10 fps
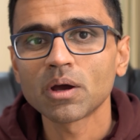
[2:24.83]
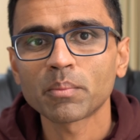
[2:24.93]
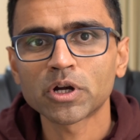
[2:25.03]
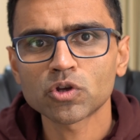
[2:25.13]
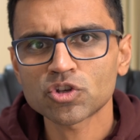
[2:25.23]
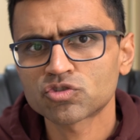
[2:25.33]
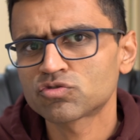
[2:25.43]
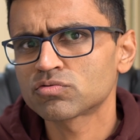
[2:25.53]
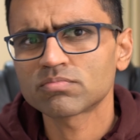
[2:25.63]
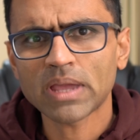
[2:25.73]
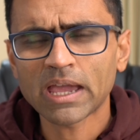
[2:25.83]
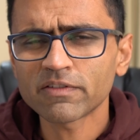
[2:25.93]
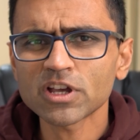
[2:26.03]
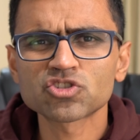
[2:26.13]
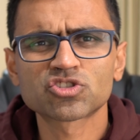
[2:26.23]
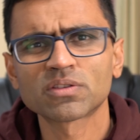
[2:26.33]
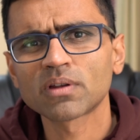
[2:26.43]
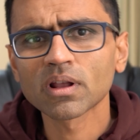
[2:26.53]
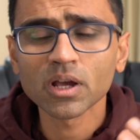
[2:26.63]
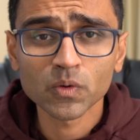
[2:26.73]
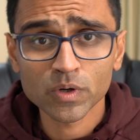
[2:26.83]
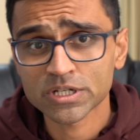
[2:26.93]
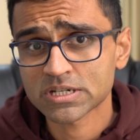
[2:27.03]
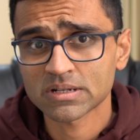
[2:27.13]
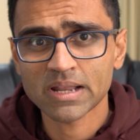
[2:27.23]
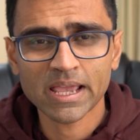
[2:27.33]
but you're having a general conversation